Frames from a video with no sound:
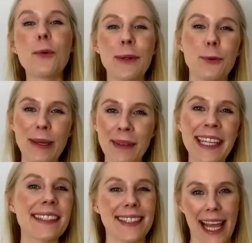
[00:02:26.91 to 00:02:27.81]
When we
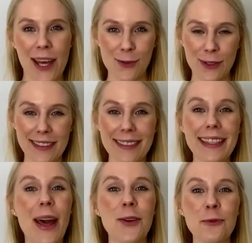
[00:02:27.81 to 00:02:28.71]
make sounds,
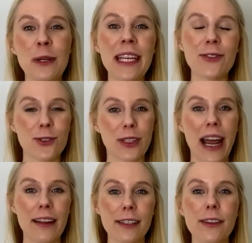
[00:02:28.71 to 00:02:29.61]
sound waves
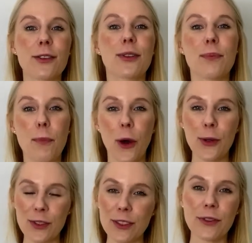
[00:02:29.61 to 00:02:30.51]
travel through the
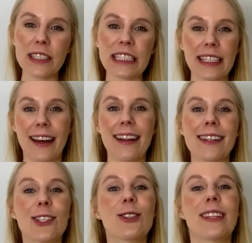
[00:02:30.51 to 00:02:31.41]
bones of the
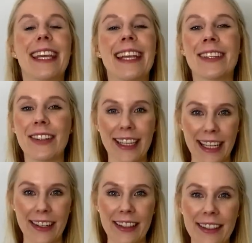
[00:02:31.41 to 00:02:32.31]
skull to the inner
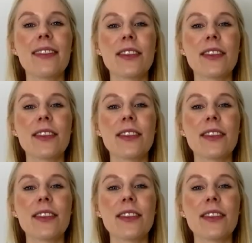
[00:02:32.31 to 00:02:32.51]
ear.